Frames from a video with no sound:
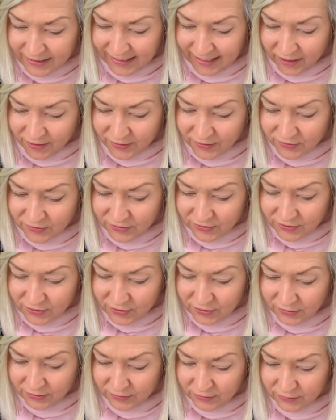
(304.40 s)
else
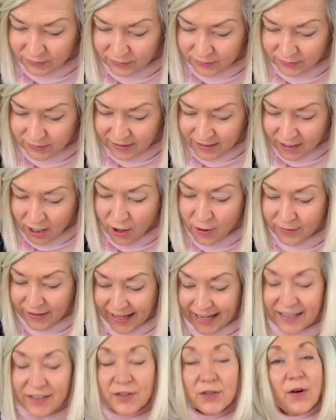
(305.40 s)
to,
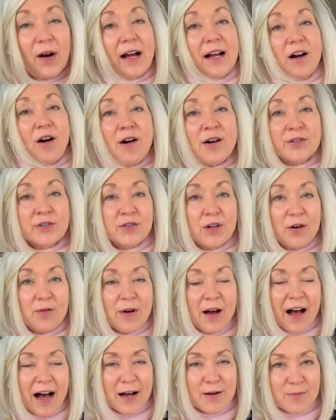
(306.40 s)
okay, so I also,
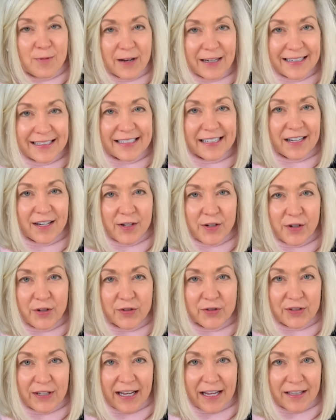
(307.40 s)
I wanted to
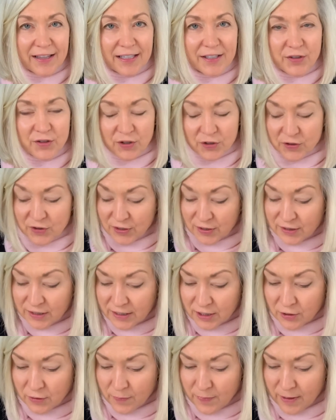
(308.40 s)
understand this just a
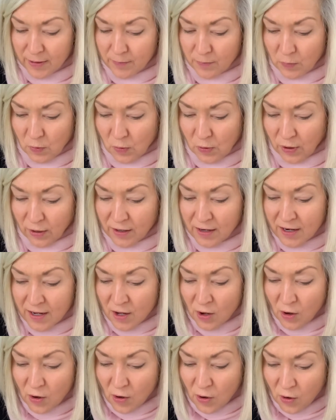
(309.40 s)
little bit more,
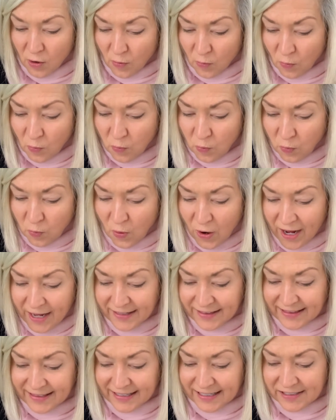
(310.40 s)

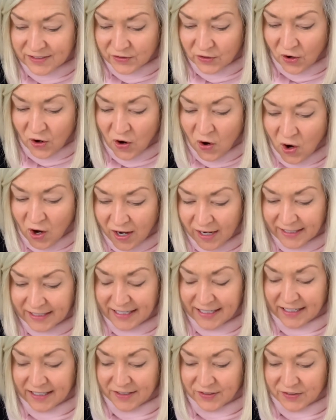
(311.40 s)
what this
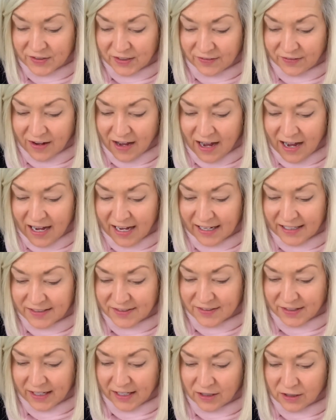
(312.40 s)
haughtiness of
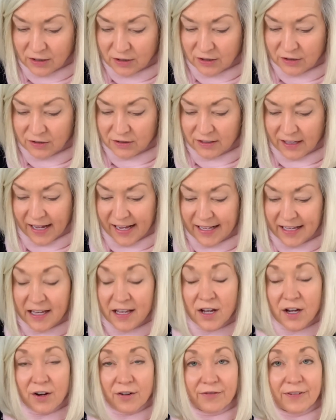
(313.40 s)
eyes can look like.
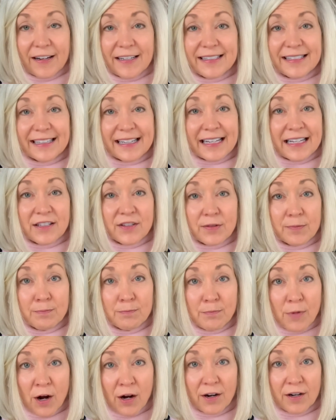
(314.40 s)
Friends, it's
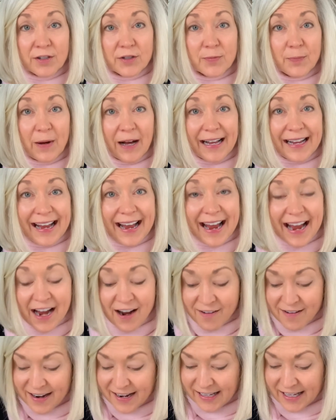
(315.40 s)
marked by
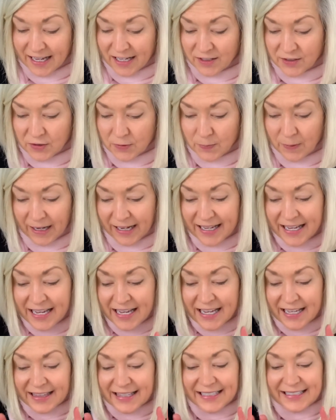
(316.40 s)
arrogance, by
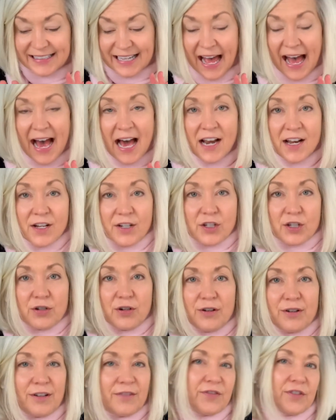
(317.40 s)
this
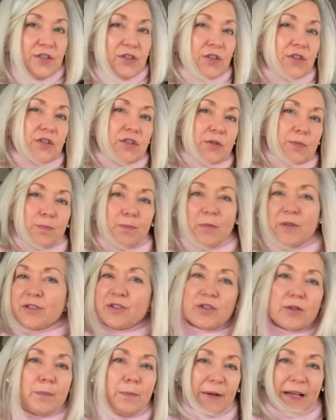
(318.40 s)
attitude of
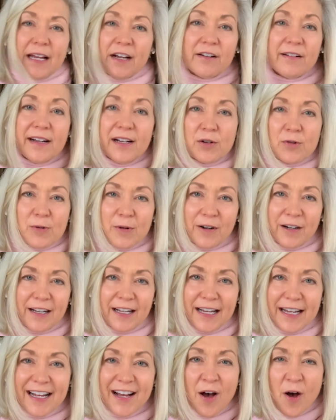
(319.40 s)

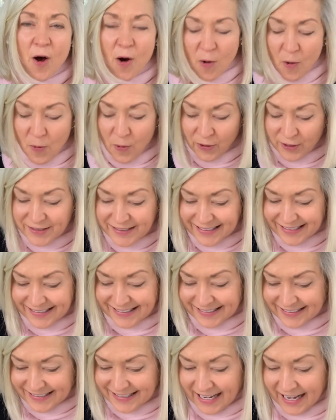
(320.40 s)
superiority or
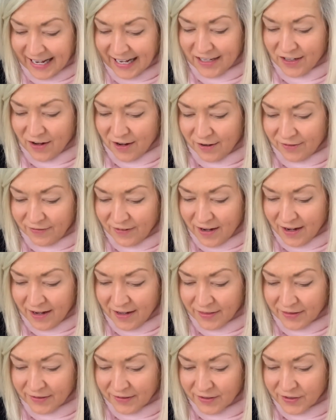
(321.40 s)
disdain of
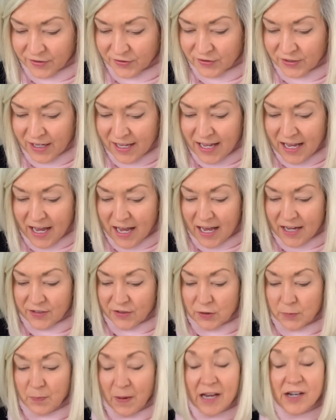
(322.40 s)
others,
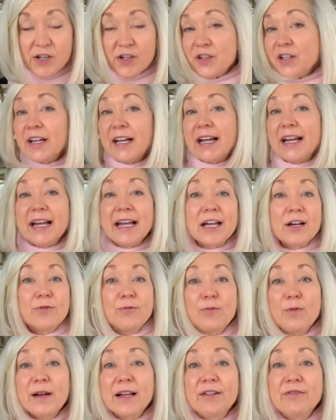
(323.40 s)
especially
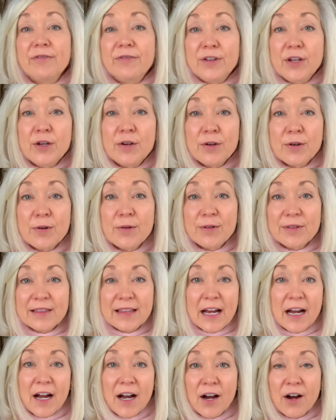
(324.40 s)
if we view
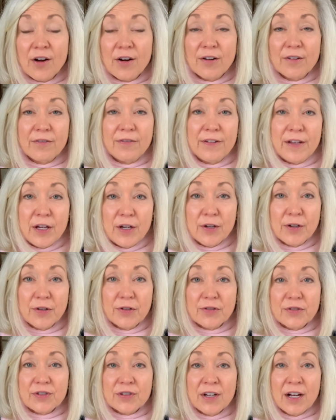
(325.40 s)
their
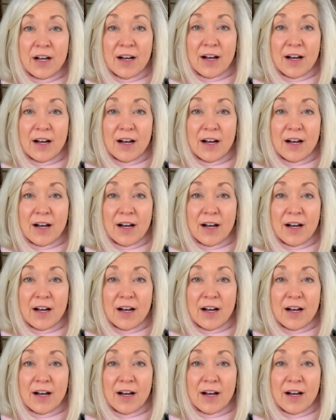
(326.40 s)
views